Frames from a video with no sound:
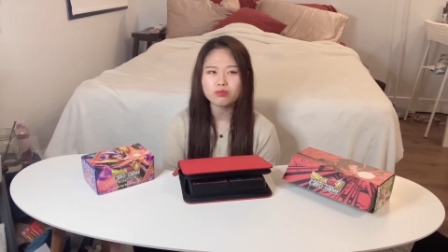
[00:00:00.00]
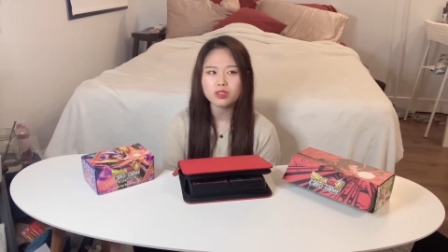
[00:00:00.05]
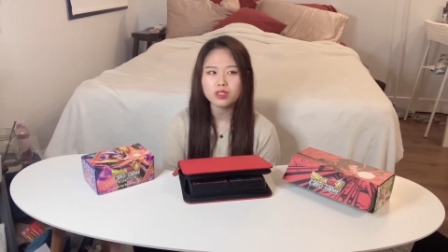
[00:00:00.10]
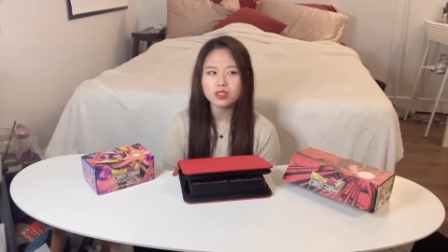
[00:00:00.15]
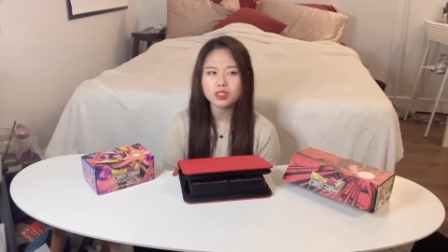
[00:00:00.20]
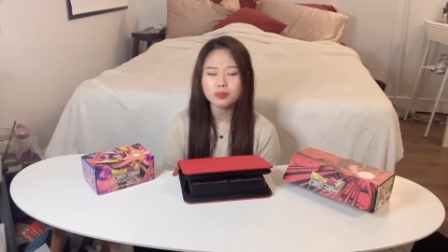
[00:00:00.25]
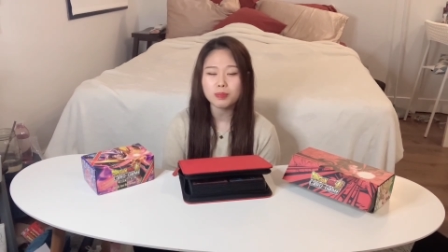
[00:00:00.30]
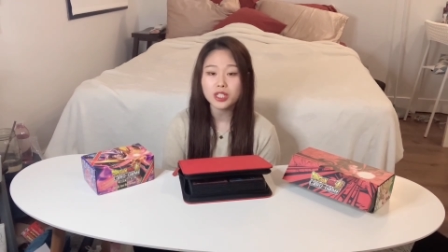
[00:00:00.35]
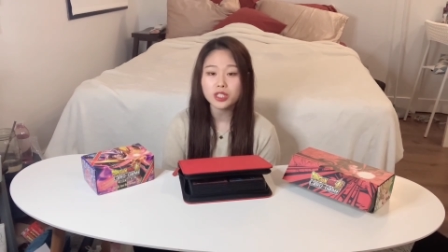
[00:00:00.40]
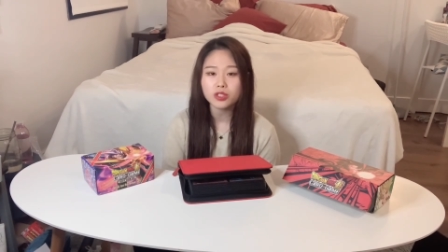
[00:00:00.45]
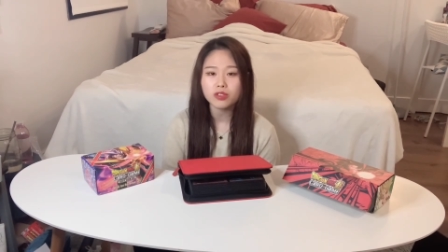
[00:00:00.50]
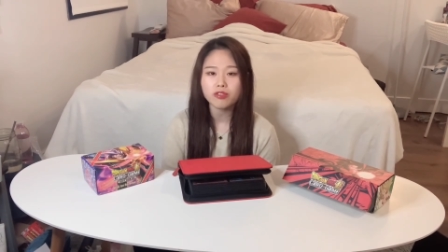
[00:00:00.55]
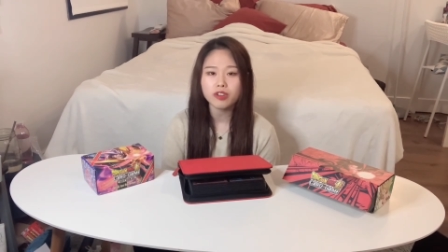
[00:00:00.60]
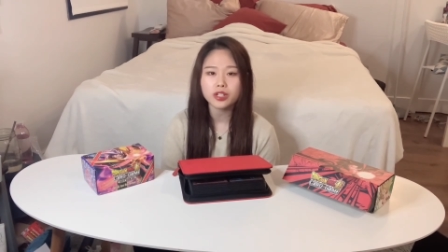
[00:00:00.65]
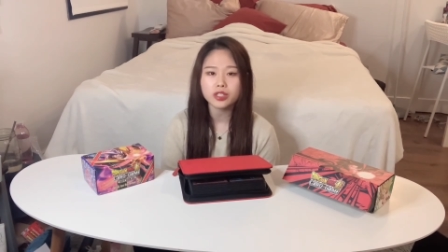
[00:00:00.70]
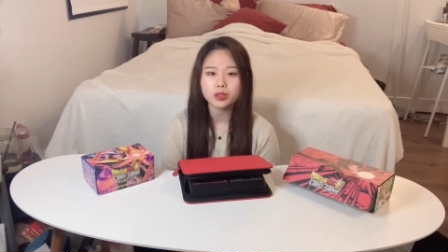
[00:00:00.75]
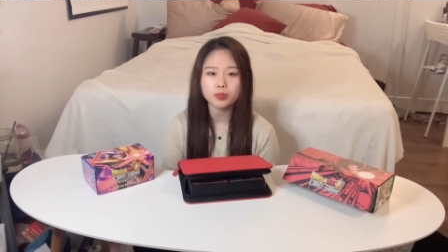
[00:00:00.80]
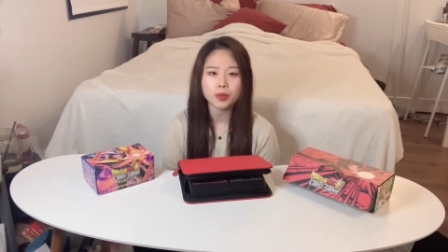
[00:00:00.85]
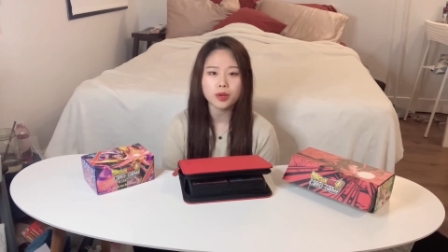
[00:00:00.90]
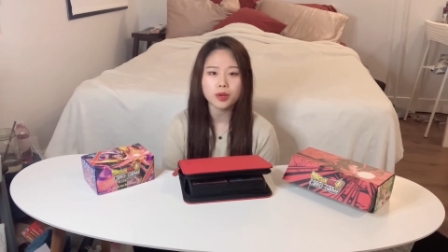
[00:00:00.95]
Special
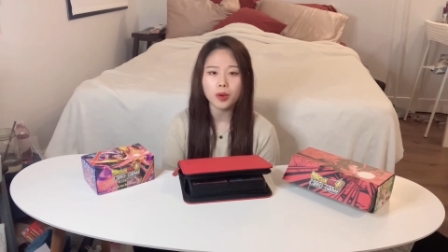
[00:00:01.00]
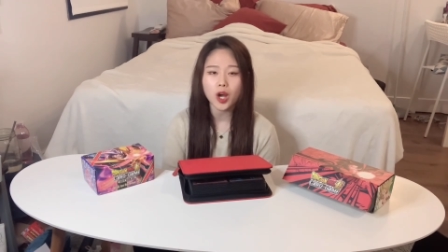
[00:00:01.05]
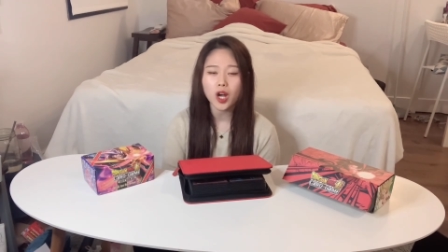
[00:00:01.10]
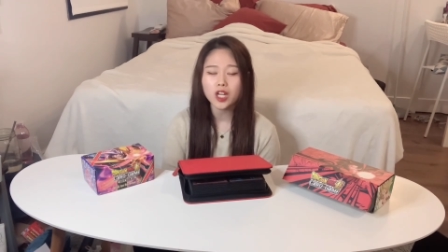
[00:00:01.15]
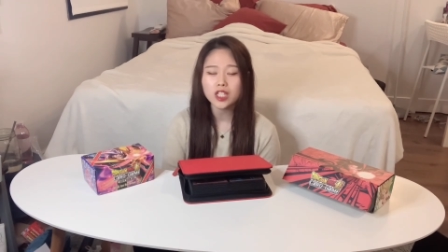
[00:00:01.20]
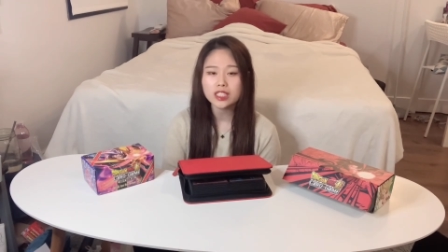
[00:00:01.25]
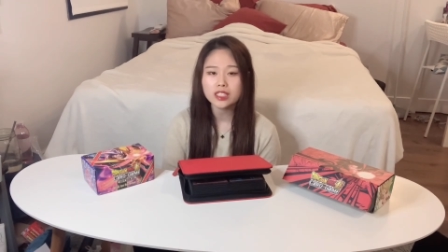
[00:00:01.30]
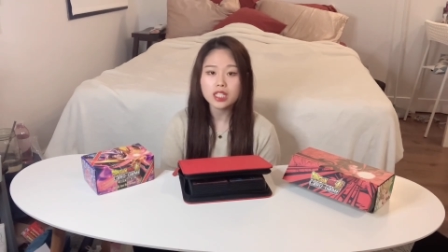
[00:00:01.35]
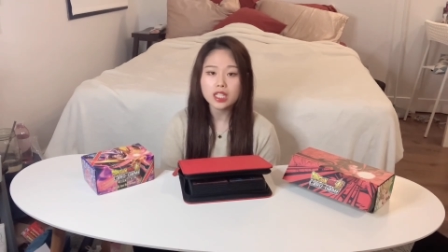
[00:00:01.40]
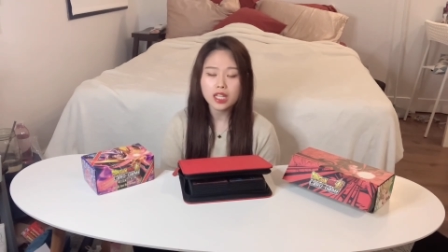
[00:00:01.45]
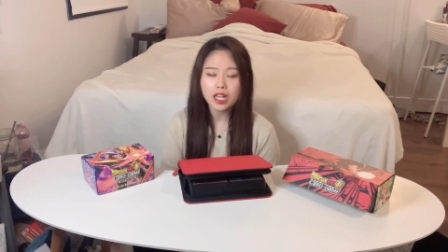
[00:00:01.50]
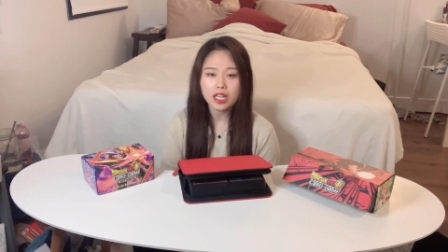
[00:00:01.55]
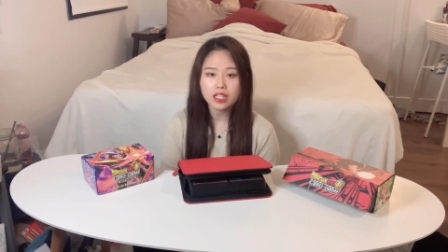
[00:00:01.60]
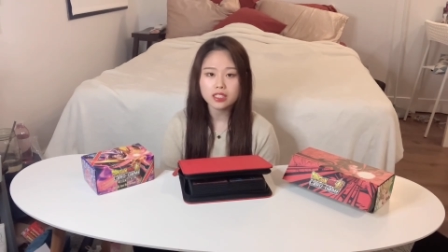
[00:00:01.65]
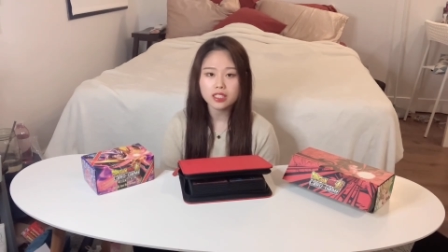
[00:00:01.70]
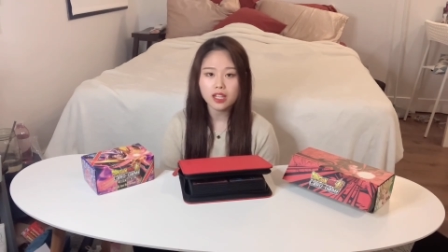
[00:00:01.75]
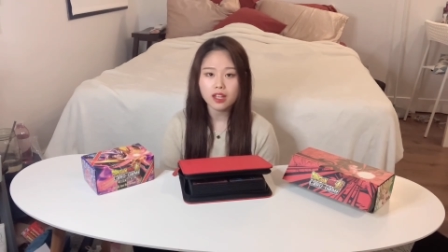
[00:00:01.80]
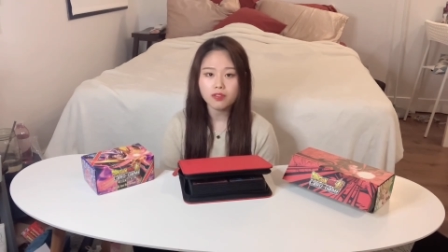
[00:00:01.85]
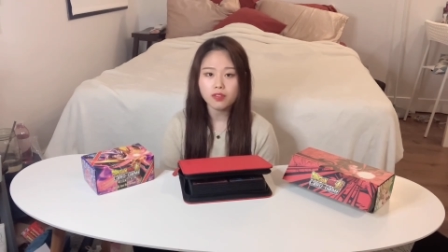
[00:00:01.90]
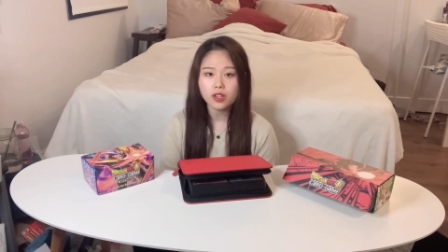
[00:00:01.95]
Rares per box. The next
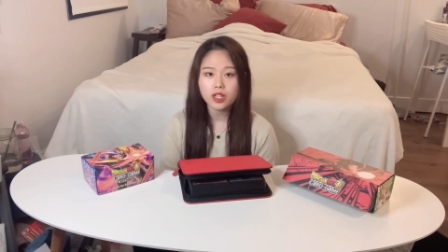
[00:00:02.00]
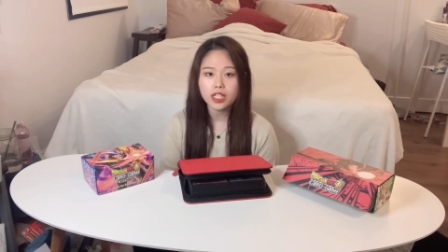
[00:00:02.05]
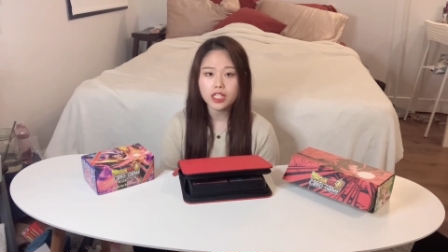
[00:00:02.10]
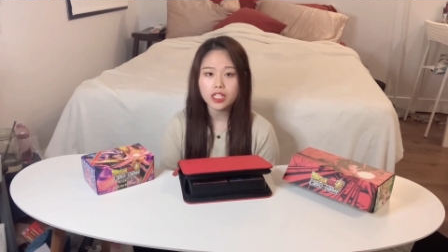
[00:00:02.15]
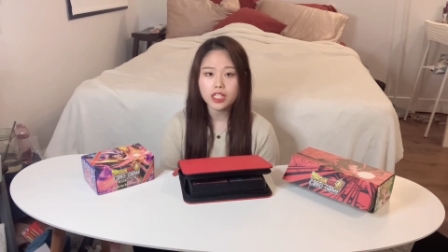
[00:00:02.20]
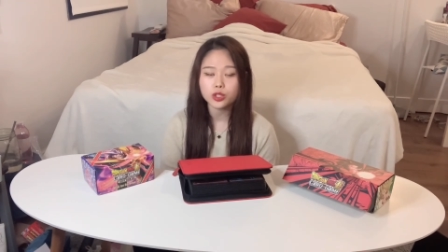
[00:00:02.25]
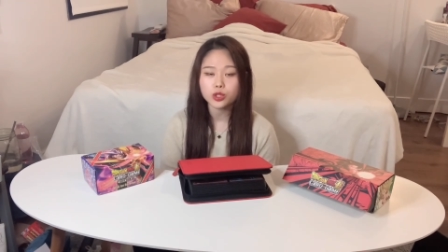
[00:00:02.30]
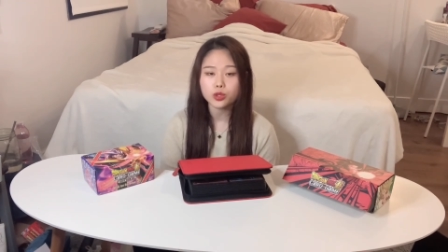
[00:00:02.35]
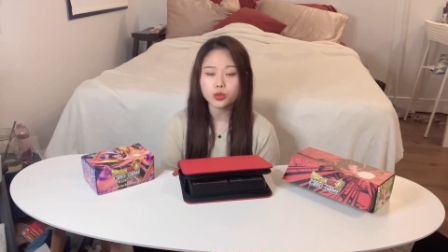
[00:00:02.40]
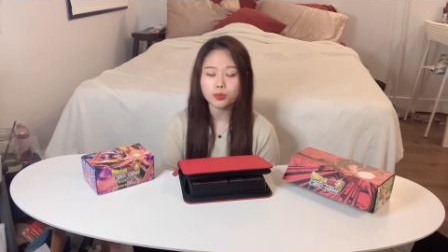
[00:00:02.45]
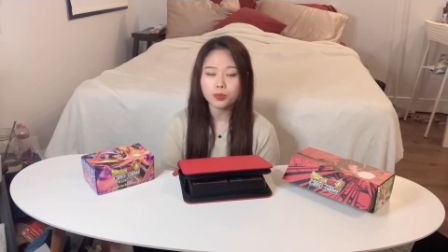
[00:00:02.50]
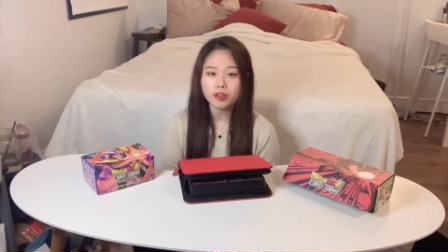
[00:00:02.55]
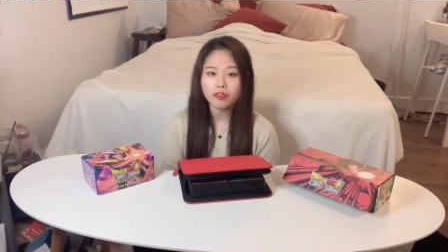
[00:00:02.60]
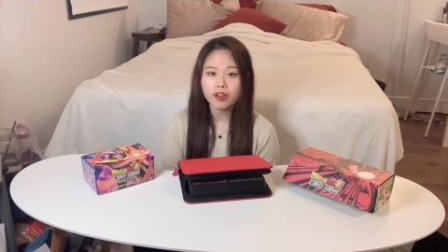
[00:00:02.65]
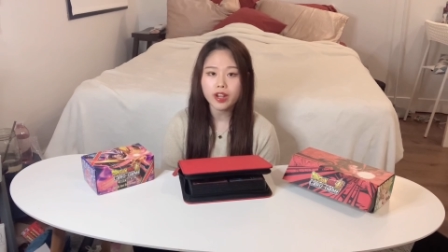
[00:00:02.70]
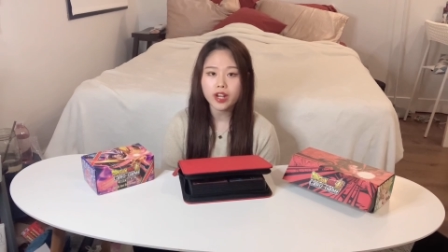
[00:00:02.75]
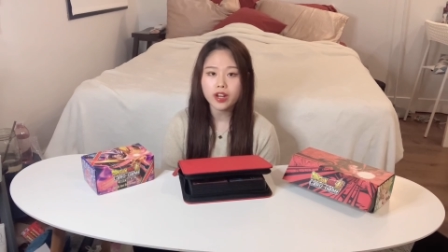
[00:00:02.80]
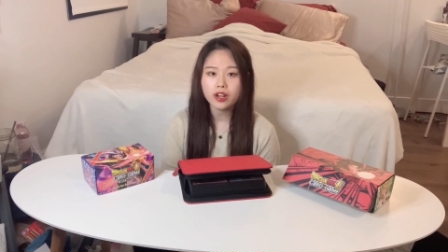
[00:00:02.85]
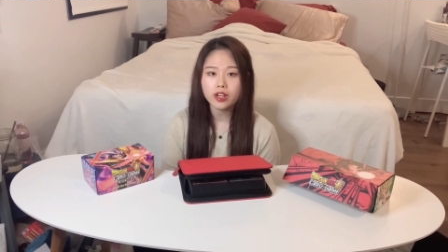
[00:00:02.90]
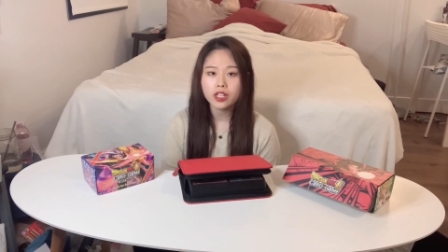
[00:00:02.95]
level is Super
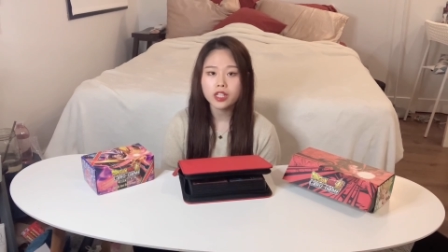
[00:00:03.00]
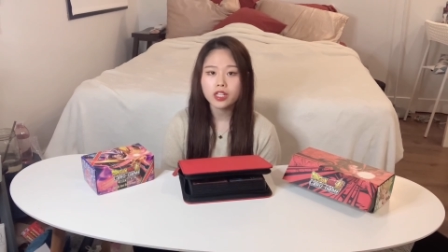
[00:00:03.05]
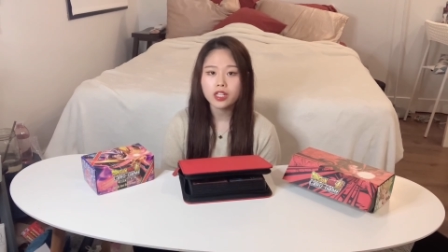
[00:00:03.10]
Rare.